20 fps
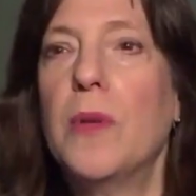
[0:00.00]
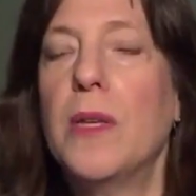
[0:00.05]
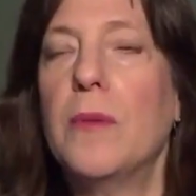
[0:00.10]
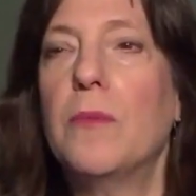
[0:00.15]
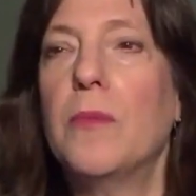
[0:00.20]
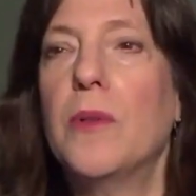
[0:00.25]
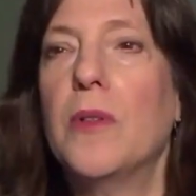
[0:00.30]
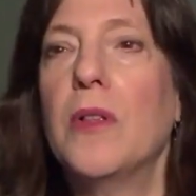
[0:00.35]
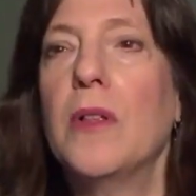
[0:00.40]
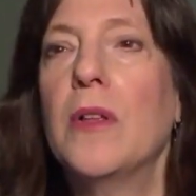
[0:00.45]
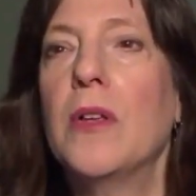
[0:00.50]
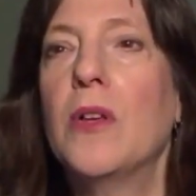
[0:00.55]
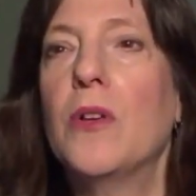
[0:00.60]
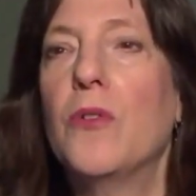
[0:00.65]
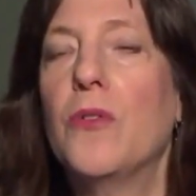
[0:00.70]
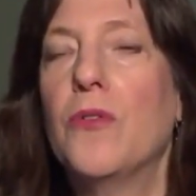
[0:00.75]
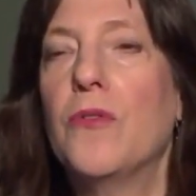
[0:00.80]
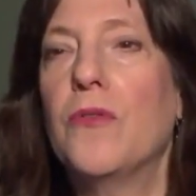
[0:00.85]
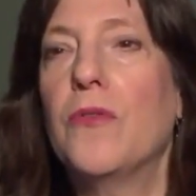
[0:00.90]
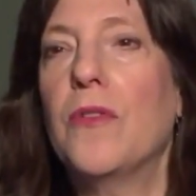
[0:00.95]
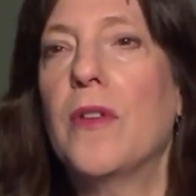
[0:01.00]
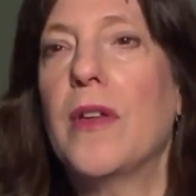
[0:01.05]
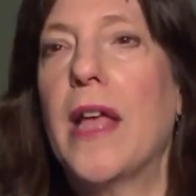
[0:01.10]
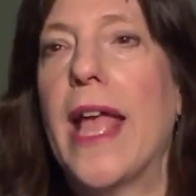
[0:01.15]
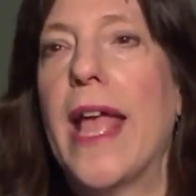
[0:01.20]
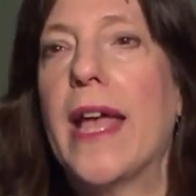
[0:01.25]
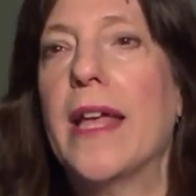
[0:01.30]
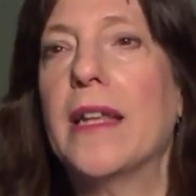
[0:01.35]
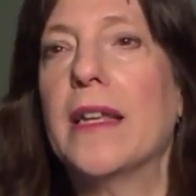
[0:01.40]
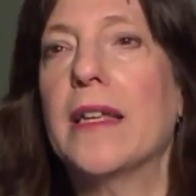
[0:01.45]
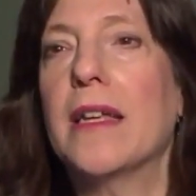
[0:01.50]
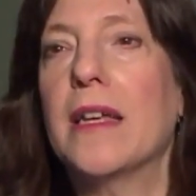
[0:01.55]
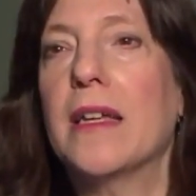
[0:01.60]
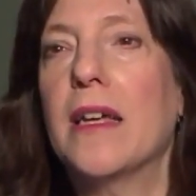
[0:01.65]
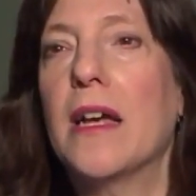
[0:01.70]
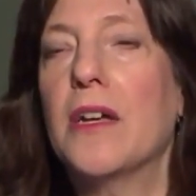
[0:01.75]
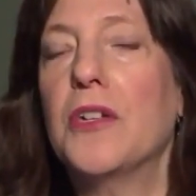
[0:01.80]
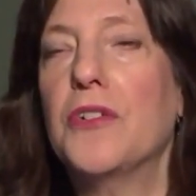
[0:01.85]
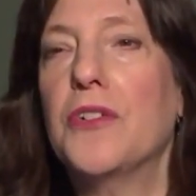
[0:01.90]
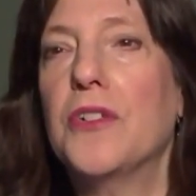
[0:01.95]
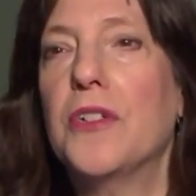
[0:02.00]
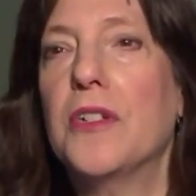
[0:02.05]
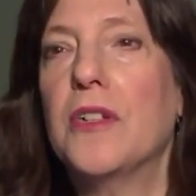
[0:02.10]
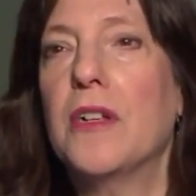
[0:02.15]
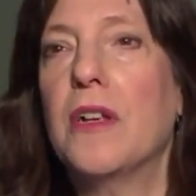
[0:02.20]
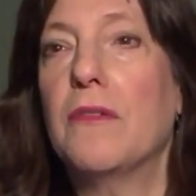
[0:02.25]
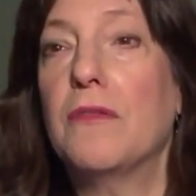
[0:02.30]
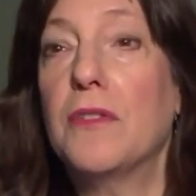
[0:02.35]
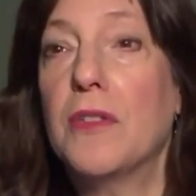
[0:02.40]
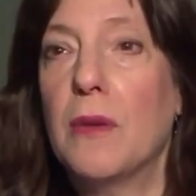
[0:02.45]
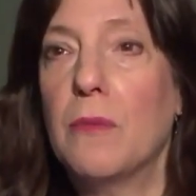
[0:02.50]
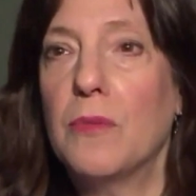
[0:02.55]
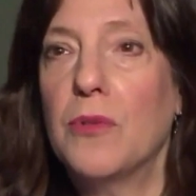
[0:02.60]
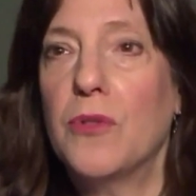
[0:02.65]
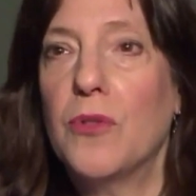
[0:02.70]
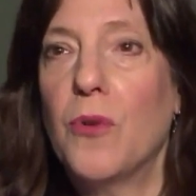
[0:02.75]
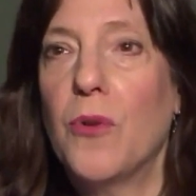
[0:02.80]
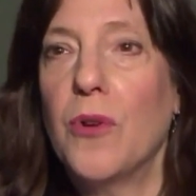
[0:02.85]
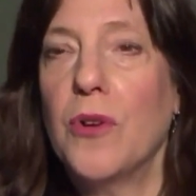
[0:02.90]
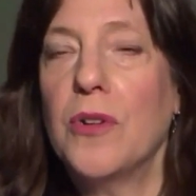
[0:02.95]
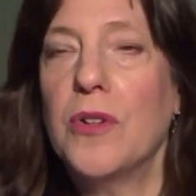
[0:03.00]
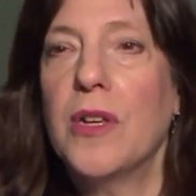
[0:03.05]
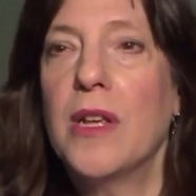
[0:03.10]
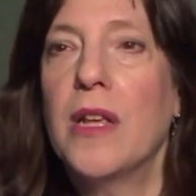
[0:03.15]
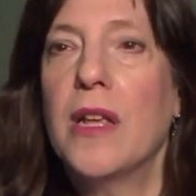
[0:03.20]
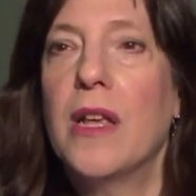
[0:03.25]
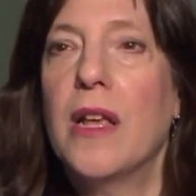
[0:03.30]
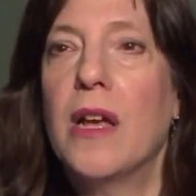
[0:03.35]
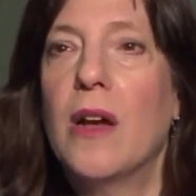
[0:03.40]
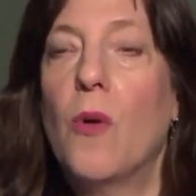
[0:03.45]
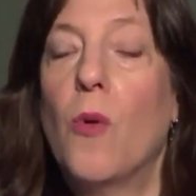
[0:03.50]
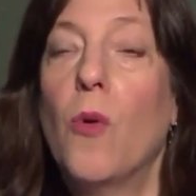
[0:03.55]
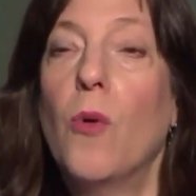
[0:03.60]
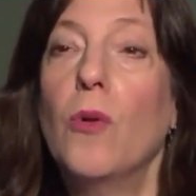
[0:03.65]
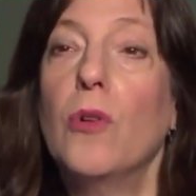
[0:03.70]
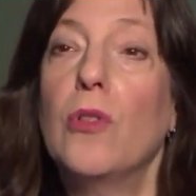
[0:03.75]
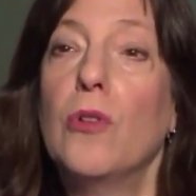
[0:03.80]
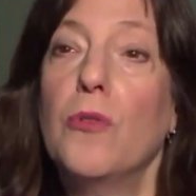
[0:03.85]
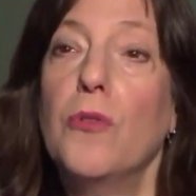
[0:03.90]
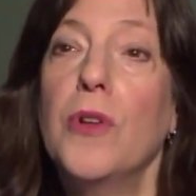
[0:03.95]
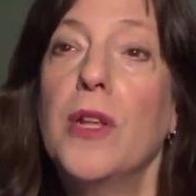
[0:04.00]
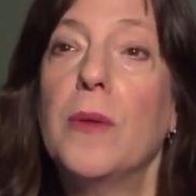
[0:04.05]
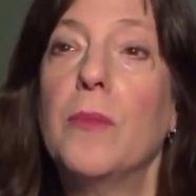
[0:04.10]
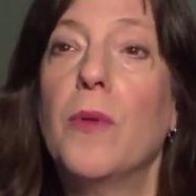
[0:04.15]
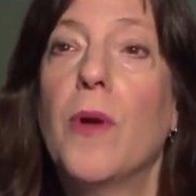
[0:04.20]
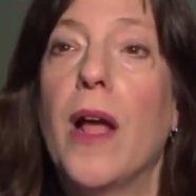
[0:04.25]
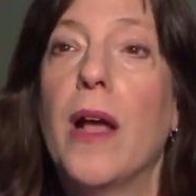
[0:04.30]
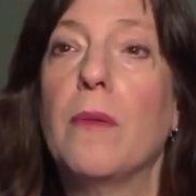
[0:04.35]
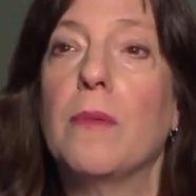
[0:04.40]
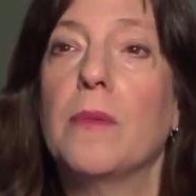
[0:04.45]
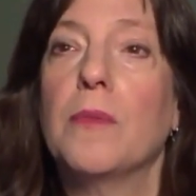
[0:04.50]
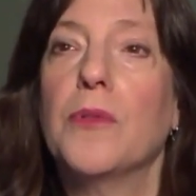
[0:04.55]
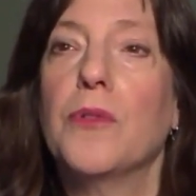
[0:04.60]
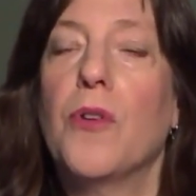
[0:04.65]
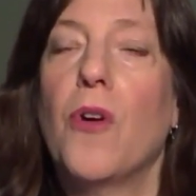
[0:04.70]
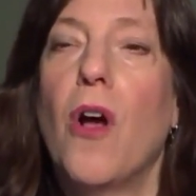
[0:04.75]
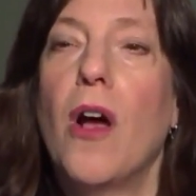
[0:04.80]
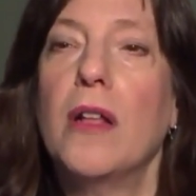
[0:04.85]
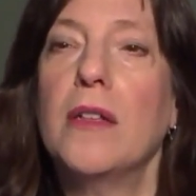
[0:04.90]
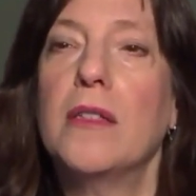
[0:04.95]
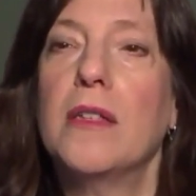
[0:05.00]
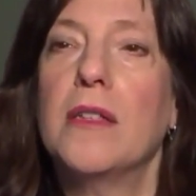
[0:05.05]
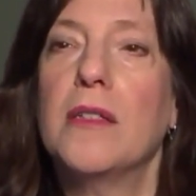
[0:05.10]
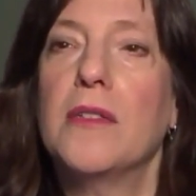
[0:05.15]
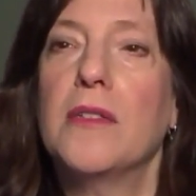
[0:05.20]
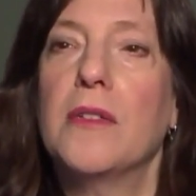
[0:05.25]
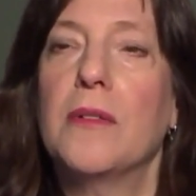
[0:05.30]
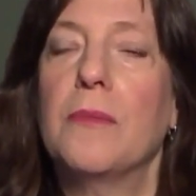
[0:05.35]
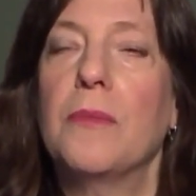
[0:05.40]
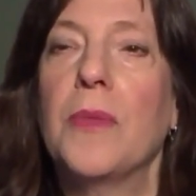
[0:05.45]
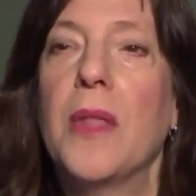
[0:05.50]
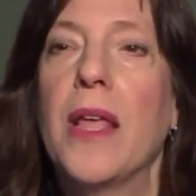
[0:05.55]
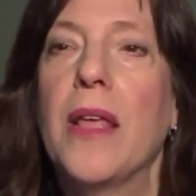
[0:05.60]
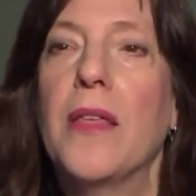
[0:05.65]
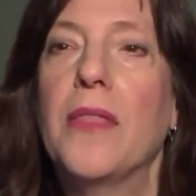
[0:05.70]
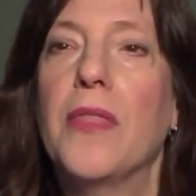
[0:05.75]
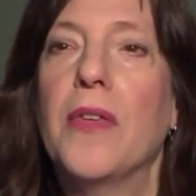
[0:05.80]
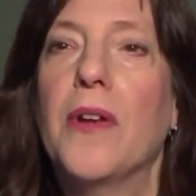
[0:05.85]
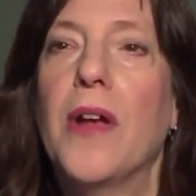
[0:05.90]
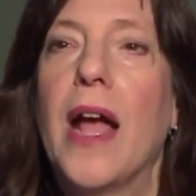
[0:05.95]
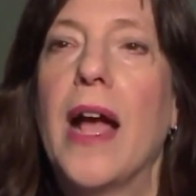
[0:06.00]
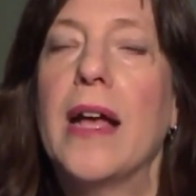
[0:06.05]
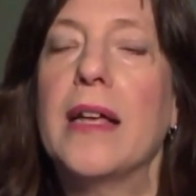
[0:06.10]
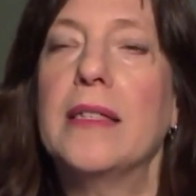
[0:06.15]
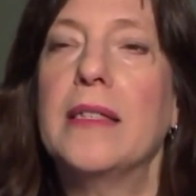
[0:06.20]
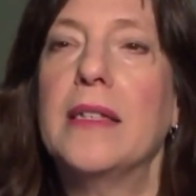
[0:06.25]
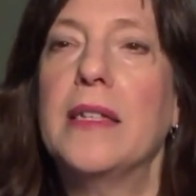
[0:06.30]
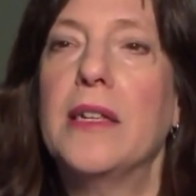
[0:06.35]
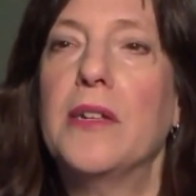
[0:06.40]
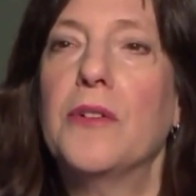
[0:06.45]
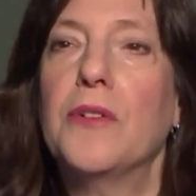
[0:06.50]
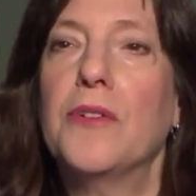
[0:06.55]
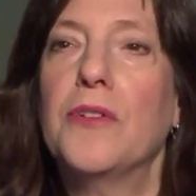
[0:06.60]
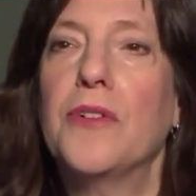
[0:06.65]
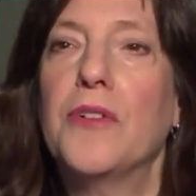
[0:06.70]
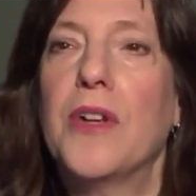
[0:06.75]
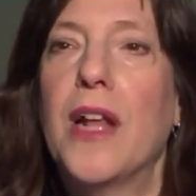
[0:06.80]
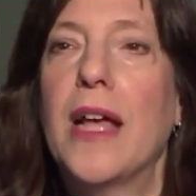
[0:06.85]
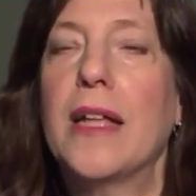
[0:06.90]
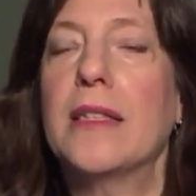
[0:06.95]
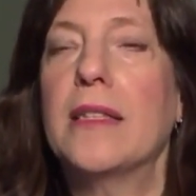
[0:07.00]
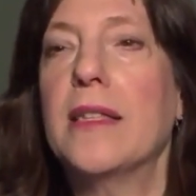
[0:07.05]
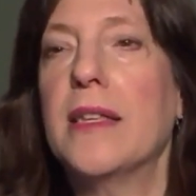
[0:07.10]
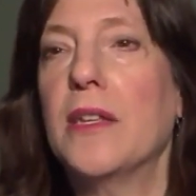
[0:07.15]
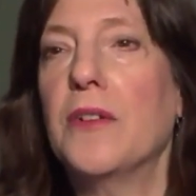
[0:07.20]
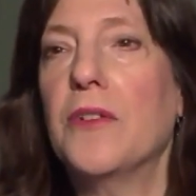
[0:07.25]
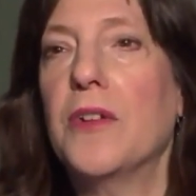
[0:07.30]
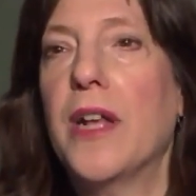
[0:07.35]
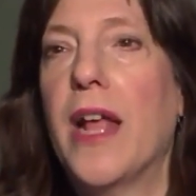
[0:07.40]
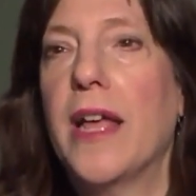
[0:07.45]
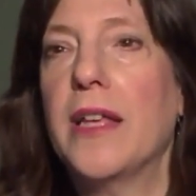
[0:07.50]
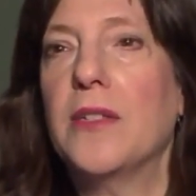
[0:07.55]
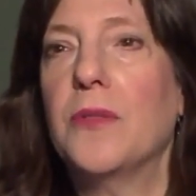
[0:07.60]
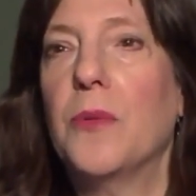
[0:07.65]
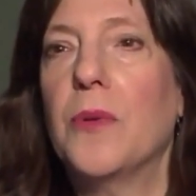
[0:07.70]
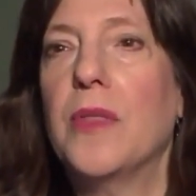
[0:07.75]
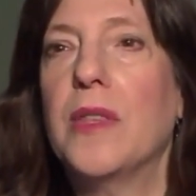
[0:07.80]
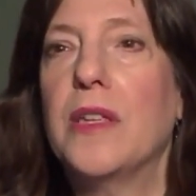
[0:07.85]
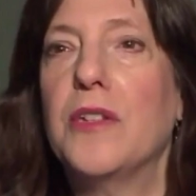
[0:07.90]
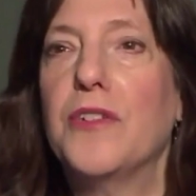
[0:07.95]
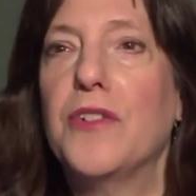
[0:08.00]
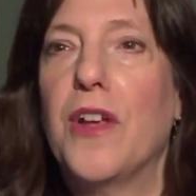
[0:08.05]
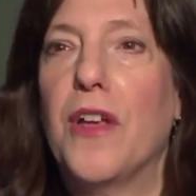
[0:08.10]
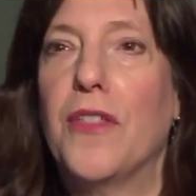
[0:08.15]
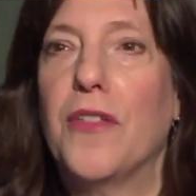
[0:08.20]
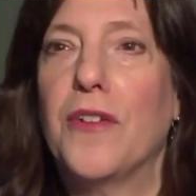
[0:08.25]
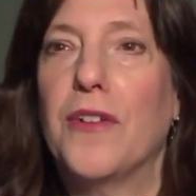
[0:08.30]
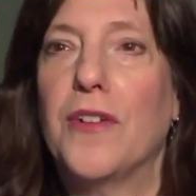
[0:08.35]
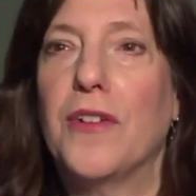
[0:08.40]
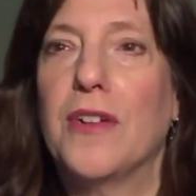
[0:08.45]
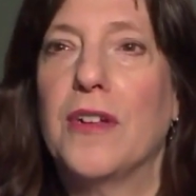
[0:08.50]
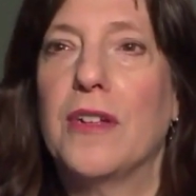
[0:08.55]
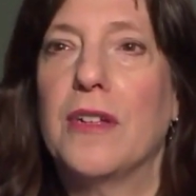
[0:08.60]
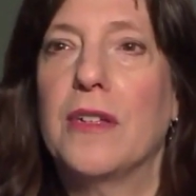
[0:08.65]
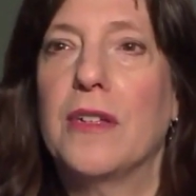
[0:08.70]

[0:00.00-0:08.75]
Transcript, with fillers: people who've had a concussion of some sort or learning problems or autism, their eyes and ears are not synchronized with each other.